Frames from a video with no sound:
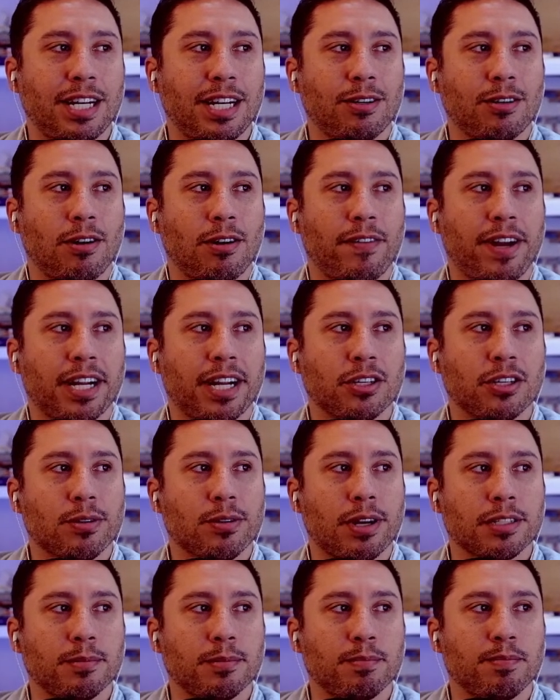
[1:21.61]
I don't know if I can
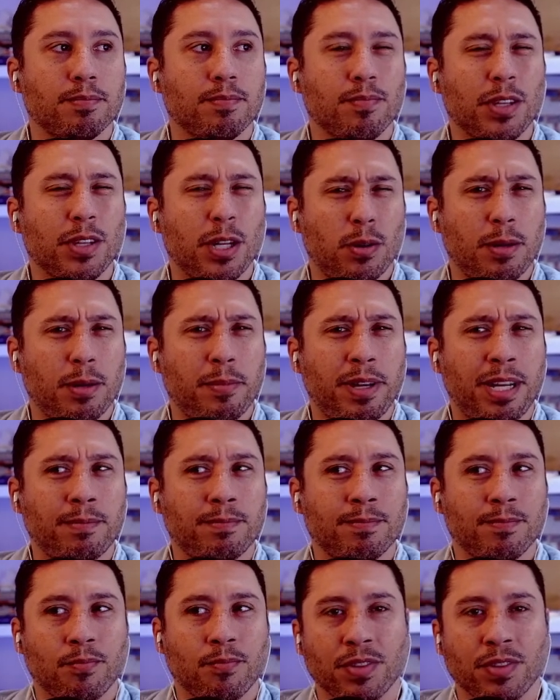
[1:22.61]
trust them. You know what I mean?